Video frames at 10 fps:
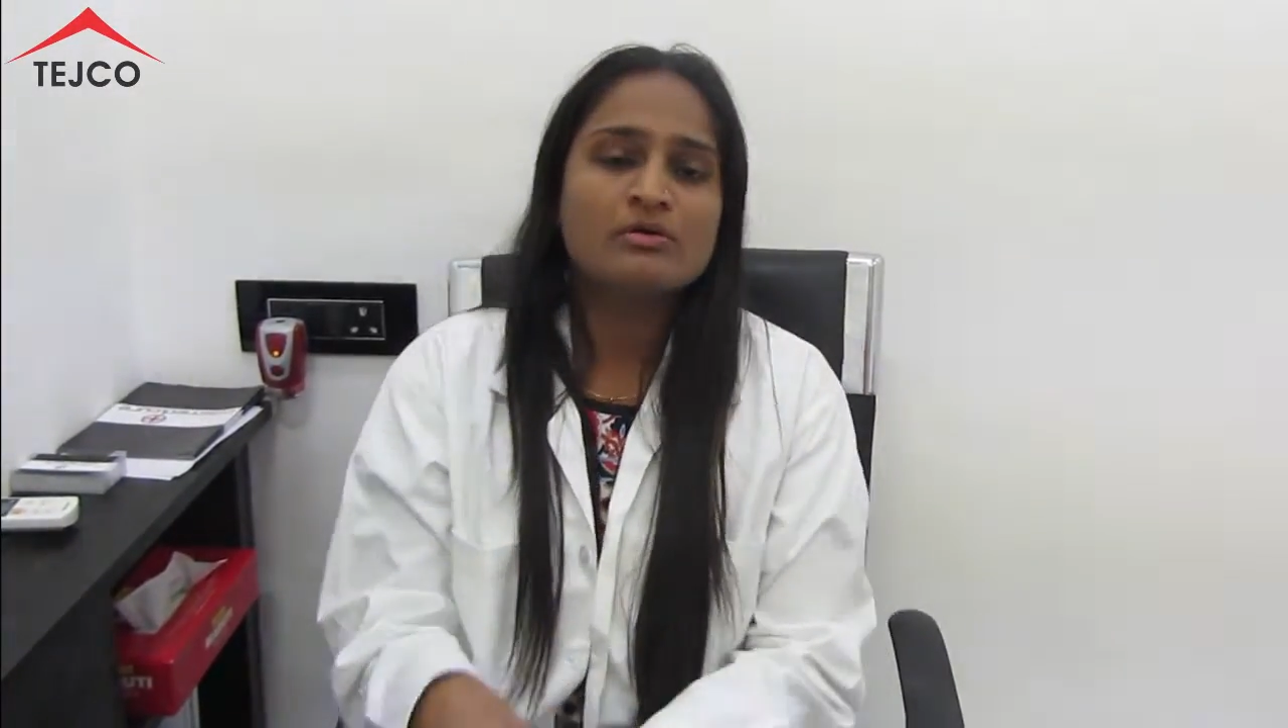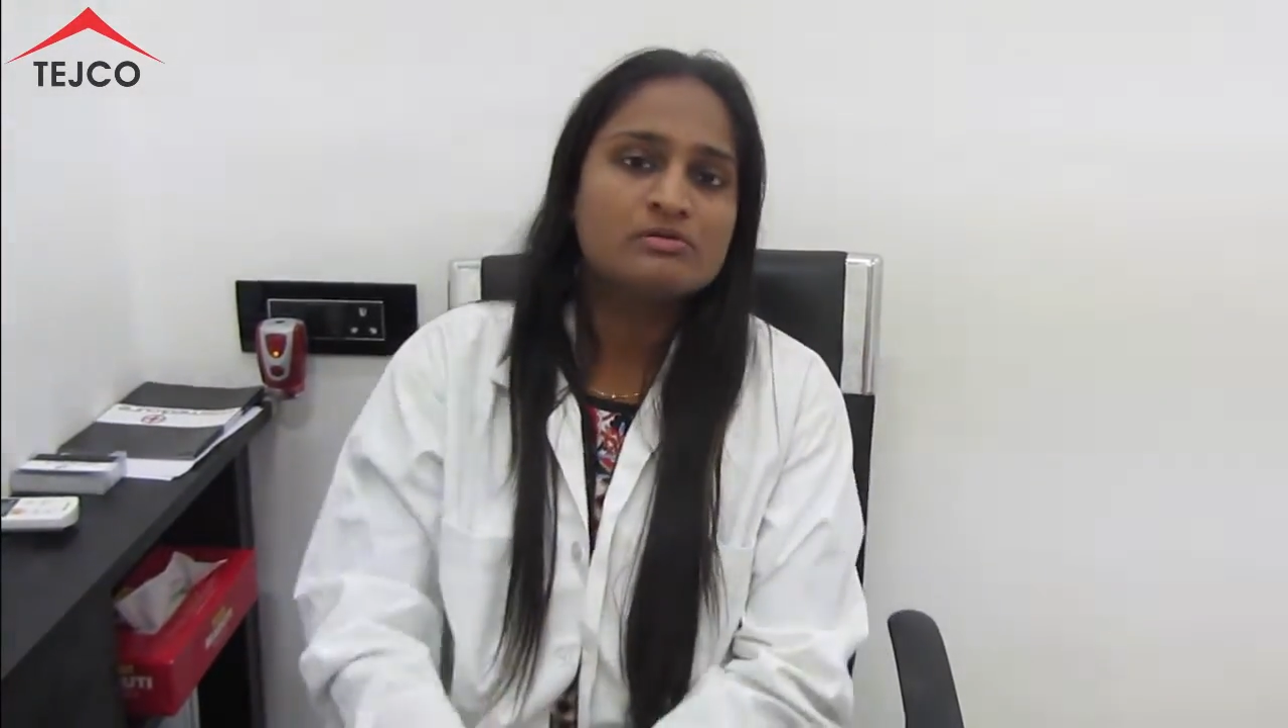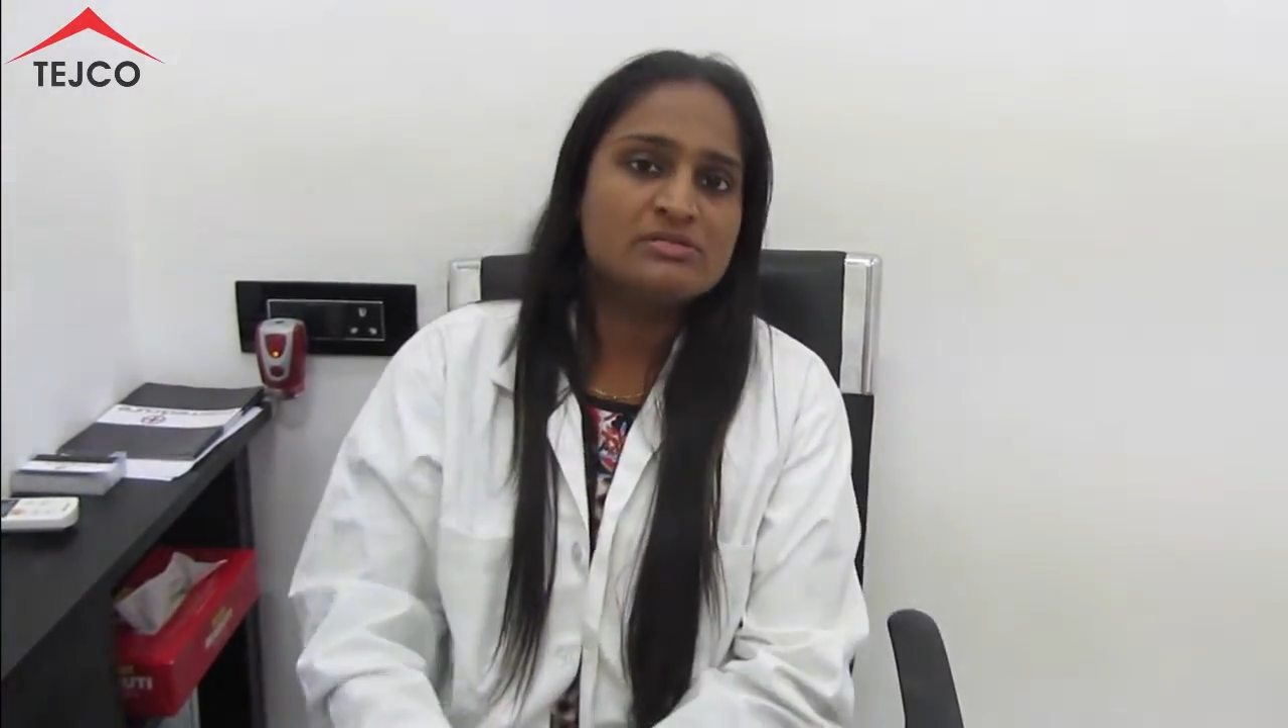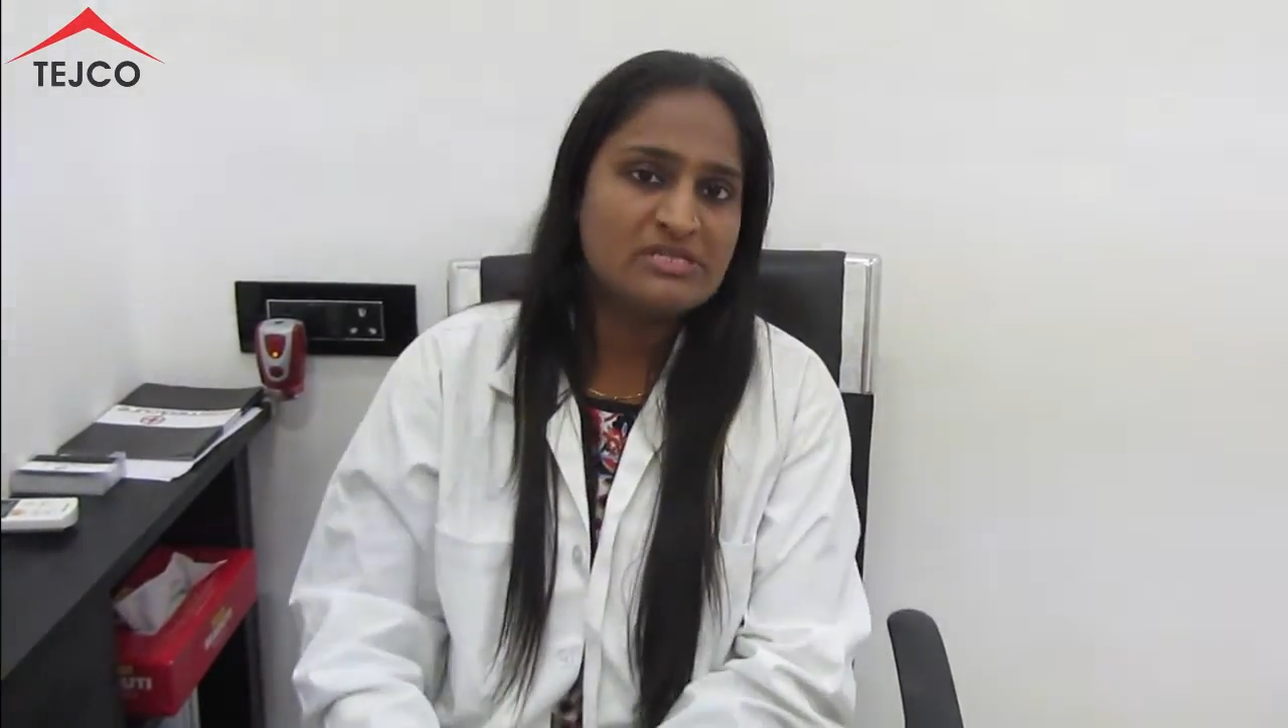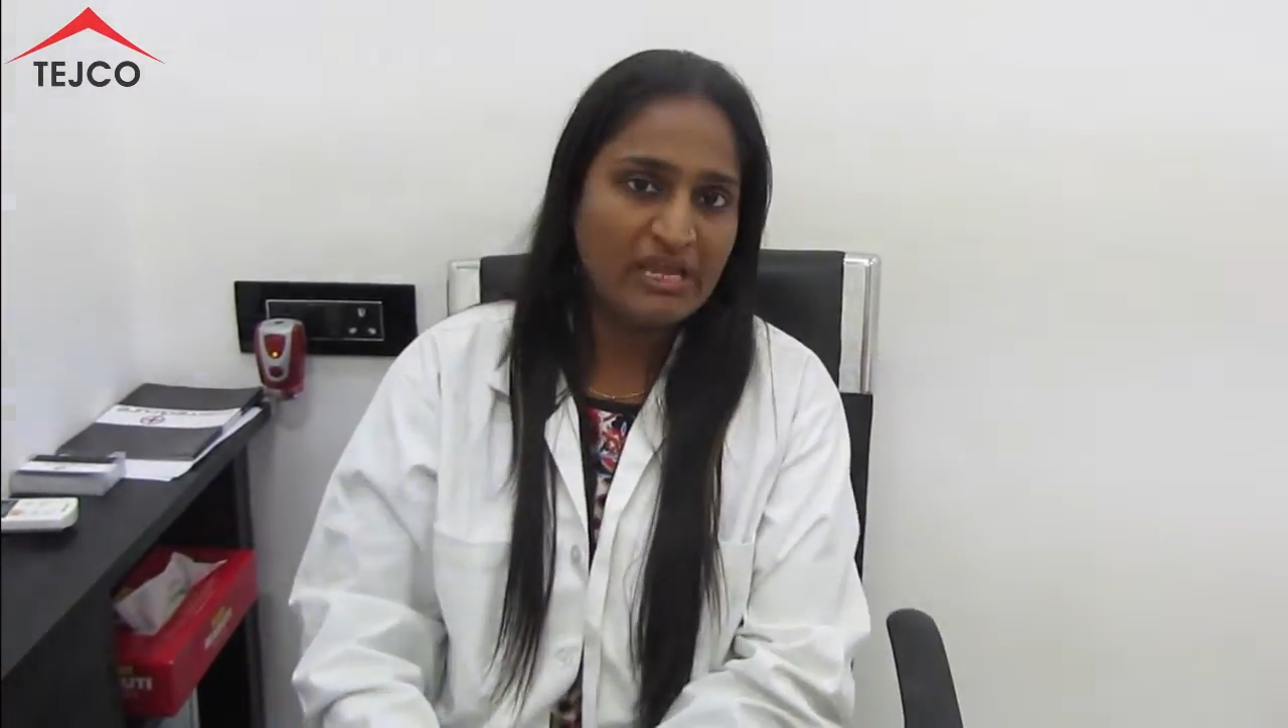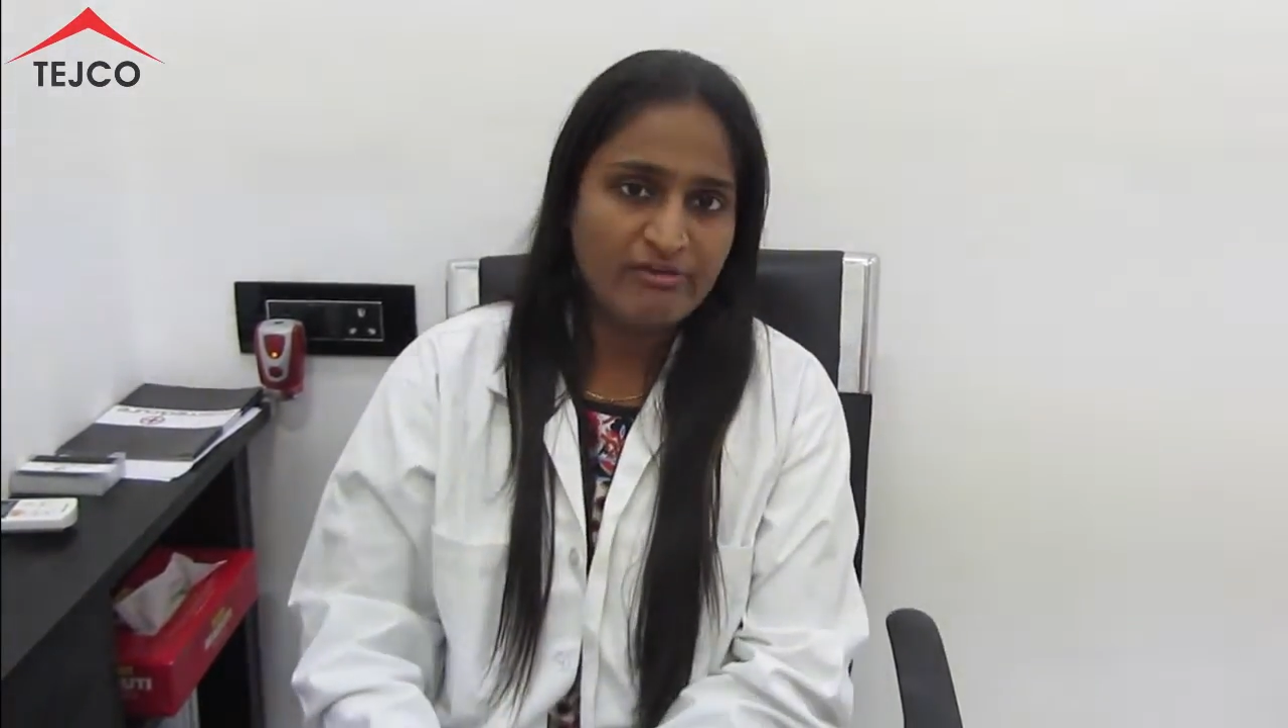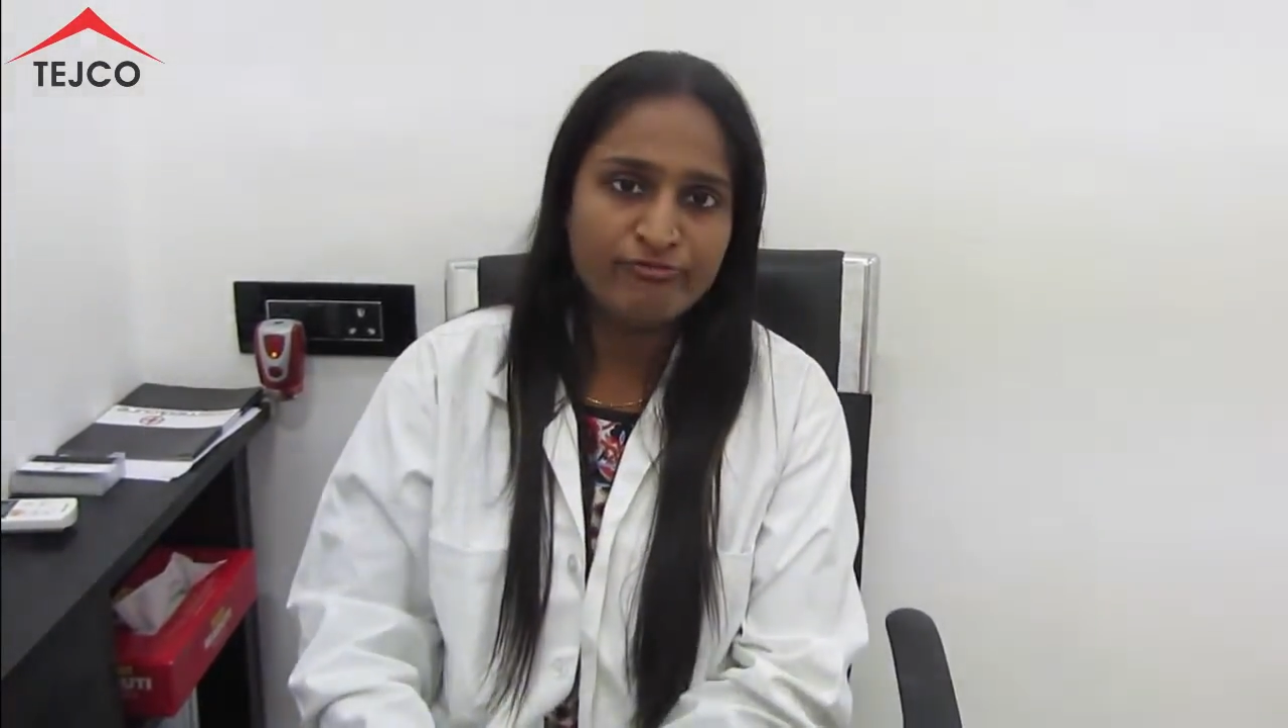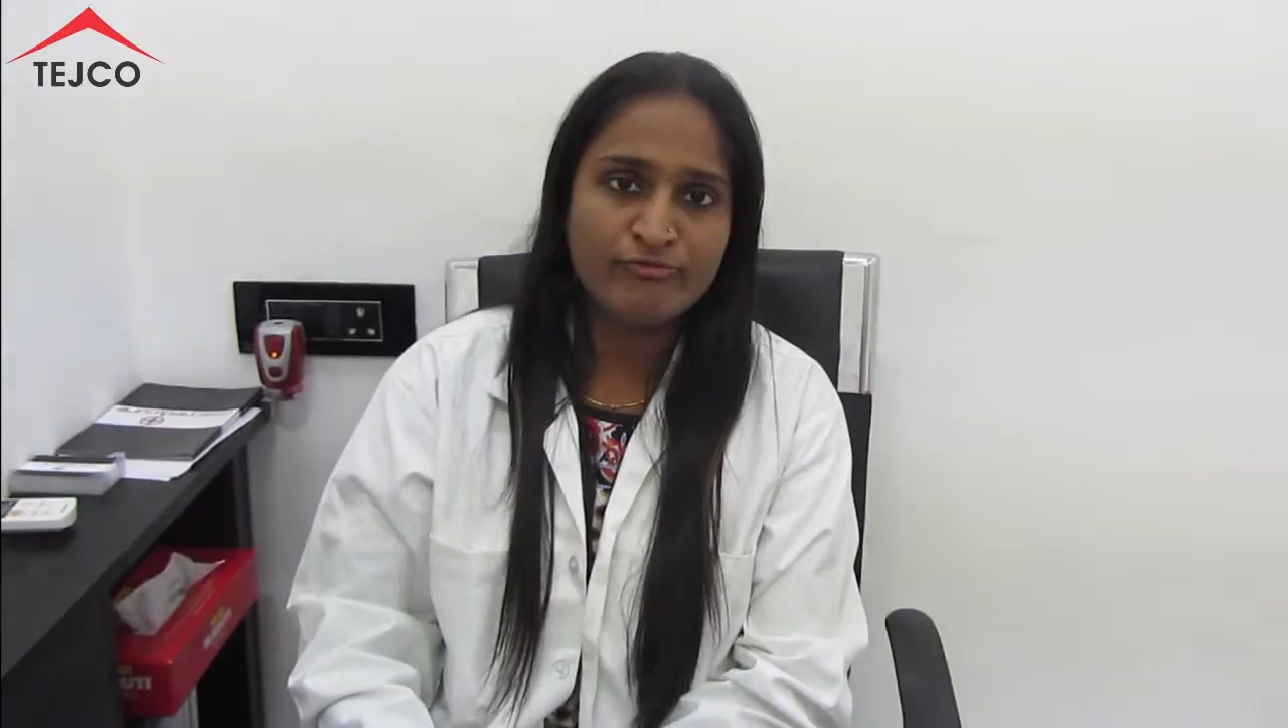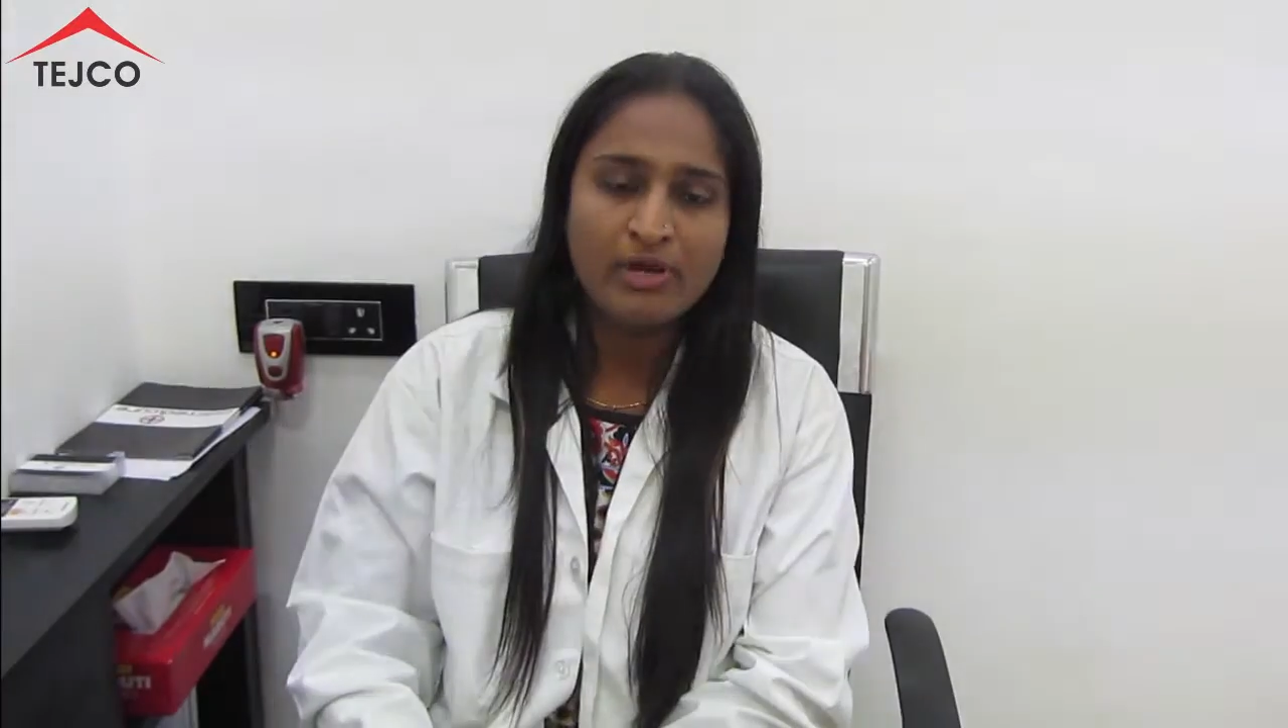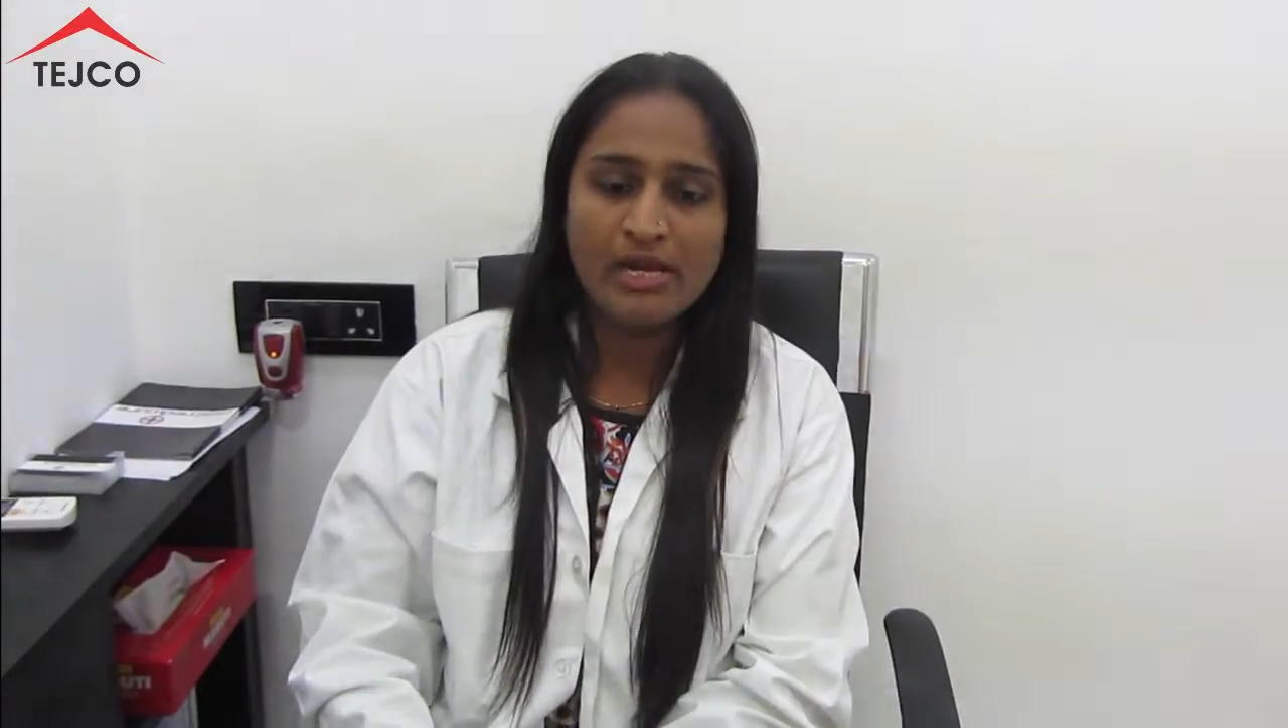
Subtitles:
safe,